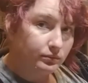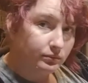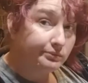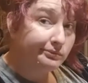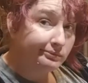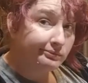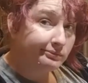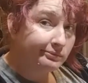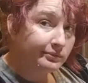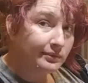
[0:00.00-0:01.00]
it.
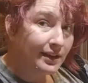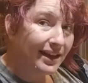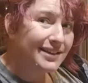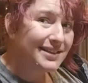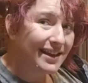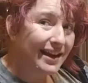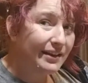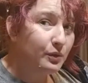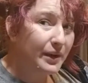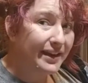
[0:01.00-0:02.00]
That's the kind
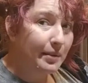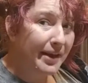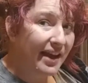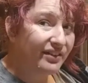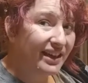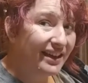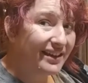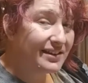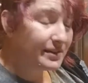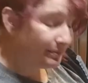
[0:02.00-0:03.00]
of week I'm having,
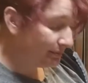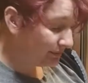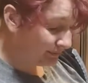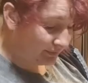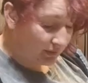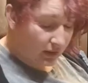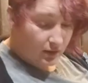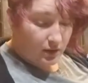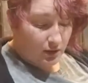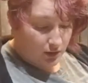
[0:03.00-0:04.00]
guys.
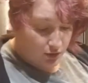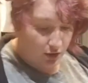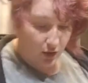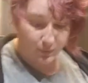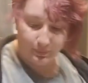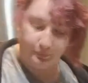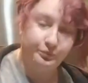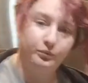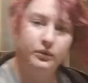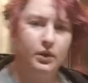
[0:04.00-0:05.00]
So,
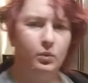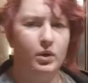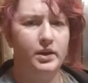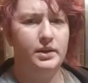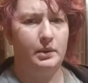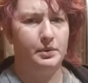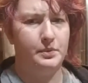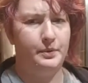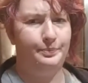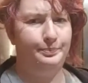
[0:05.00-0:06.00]
1 tablespoon.